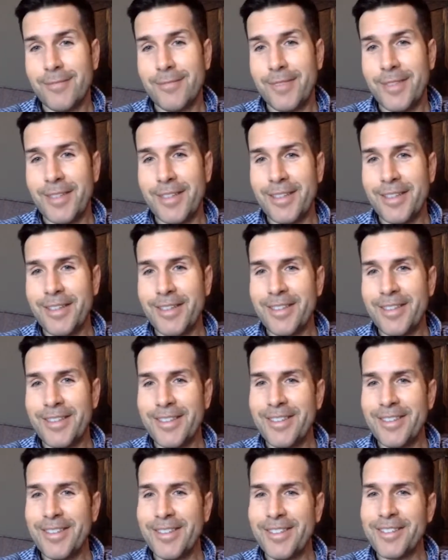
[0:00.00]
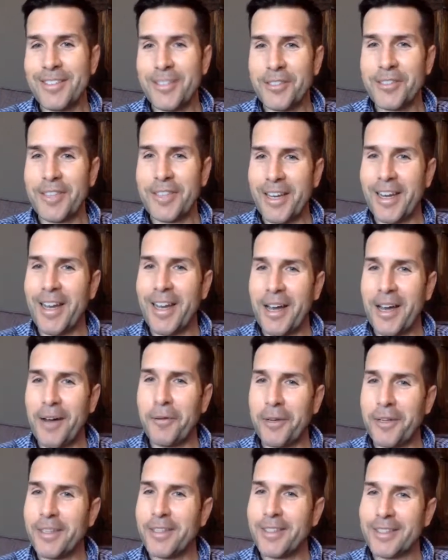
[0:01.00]
it's just kind of how
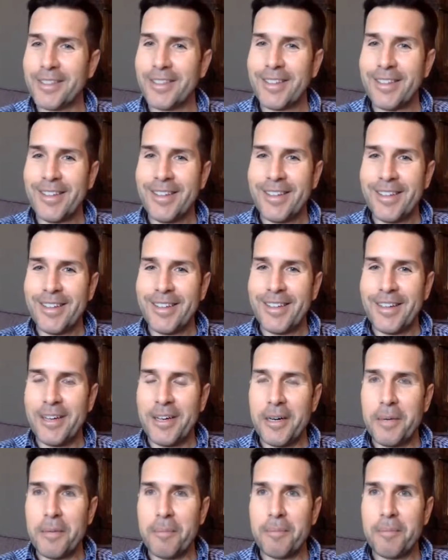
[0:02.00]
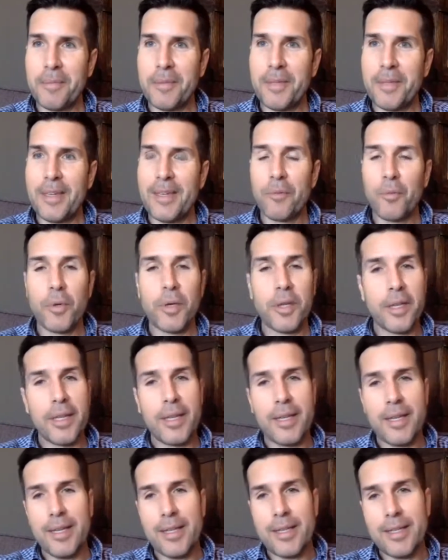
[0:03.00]
it is.
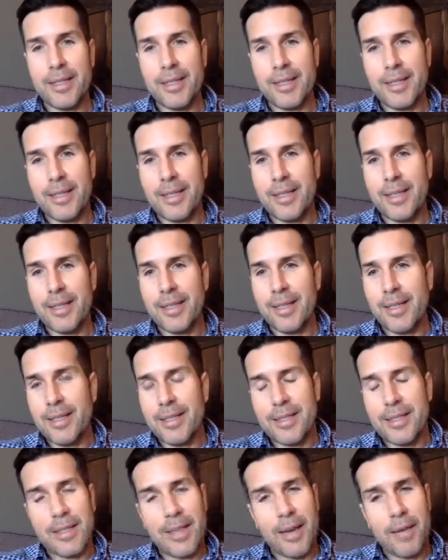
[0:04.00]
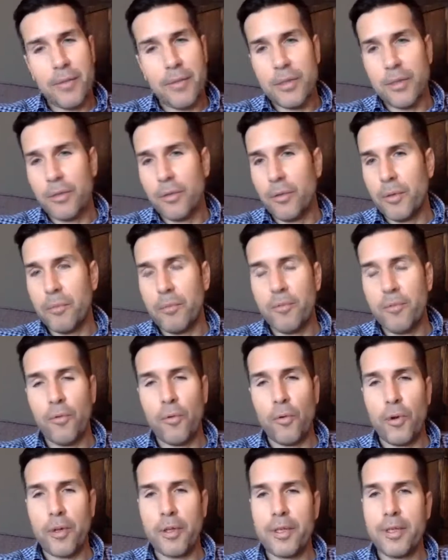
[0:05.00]
It is, I was alluding
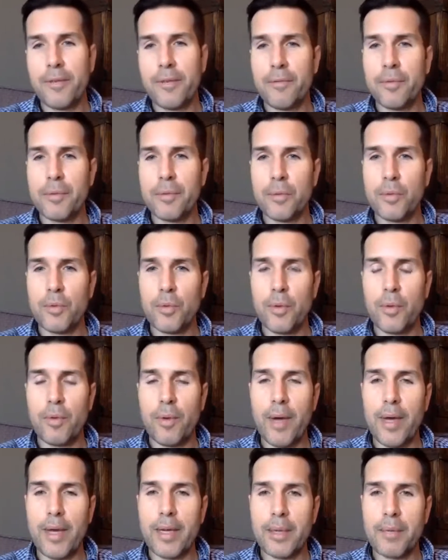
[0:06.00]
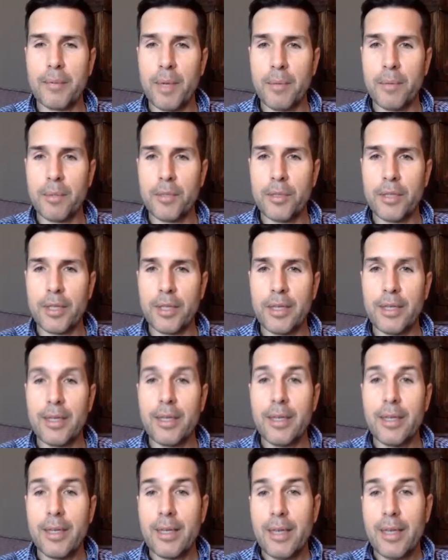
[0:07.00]
before to the difference between writing and publishing,
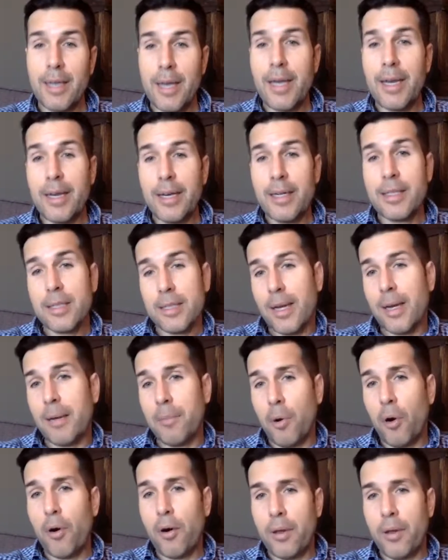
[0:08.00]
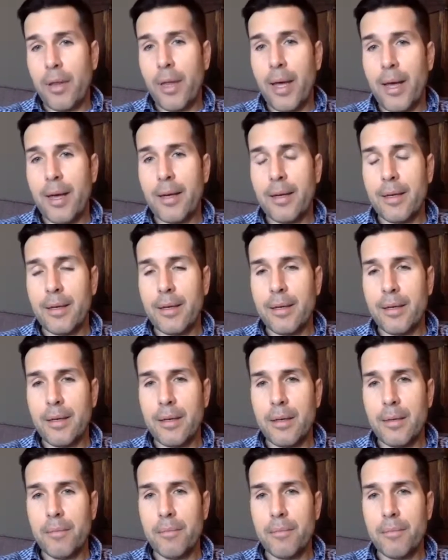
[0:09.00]
and it is kind of part of that.
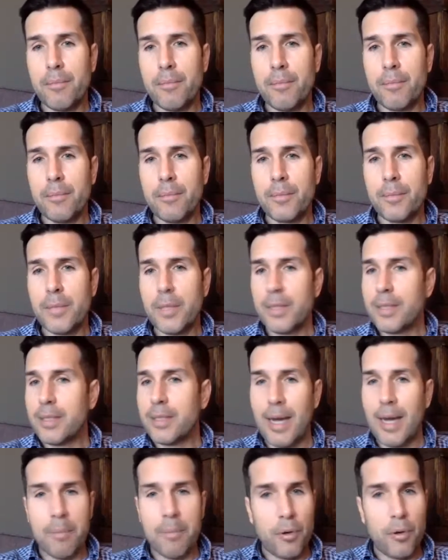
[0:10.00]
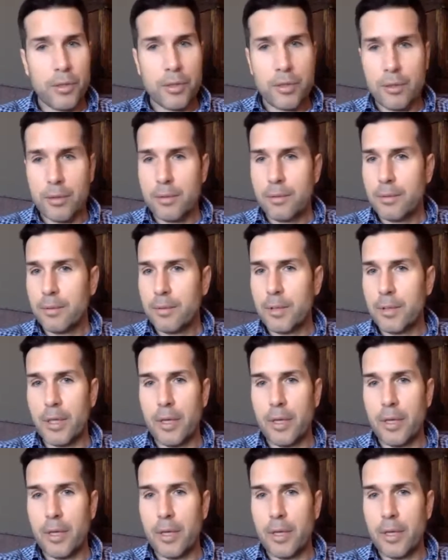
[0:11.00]
It's not personal, you